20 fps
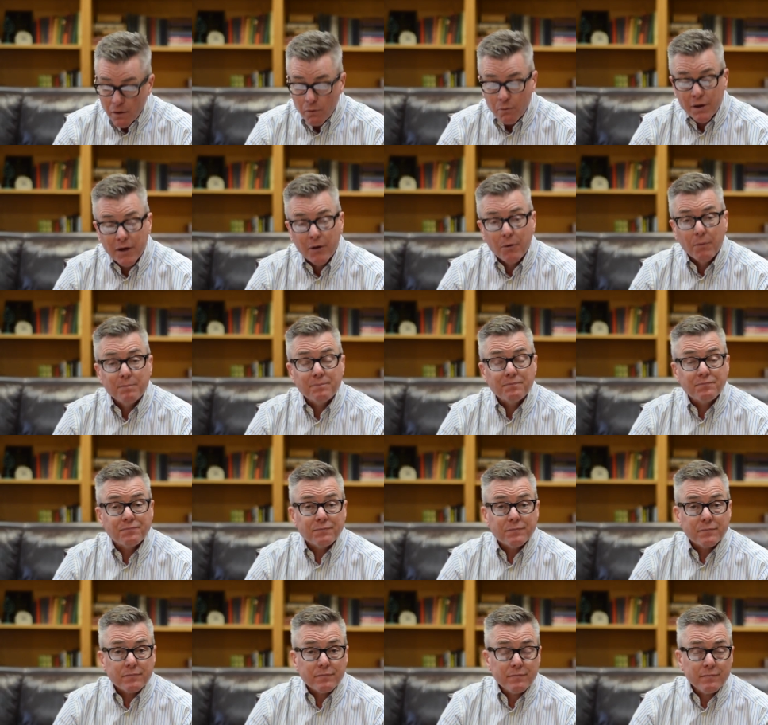Well,
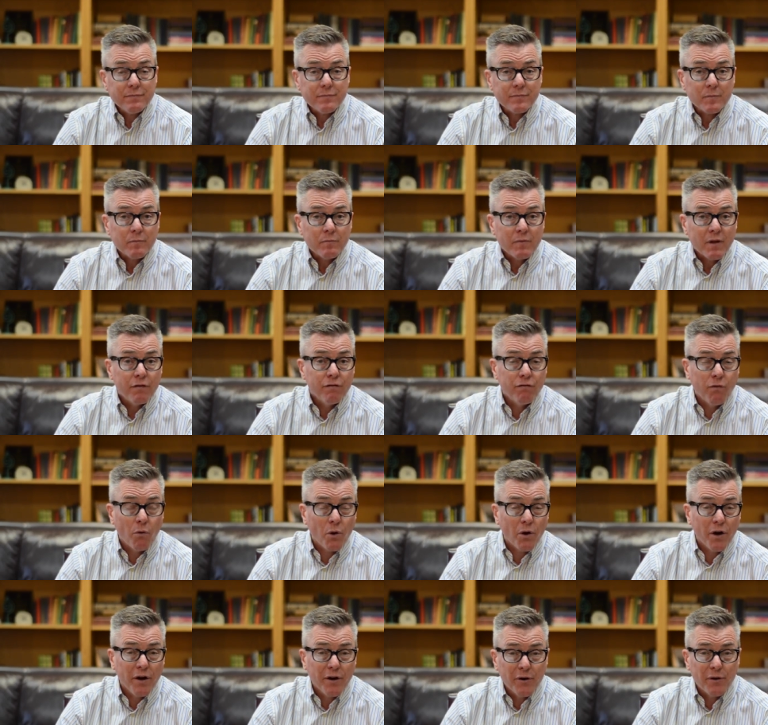
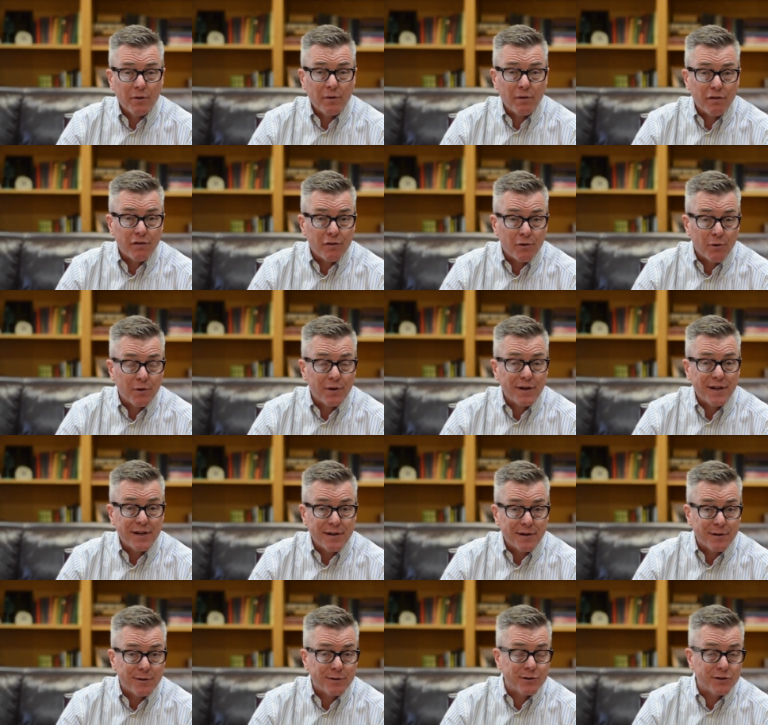430
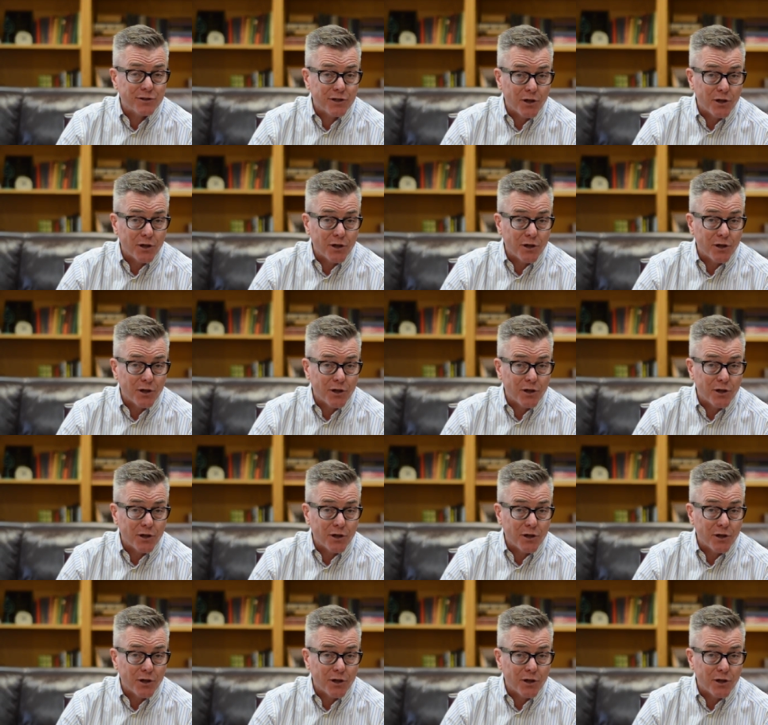years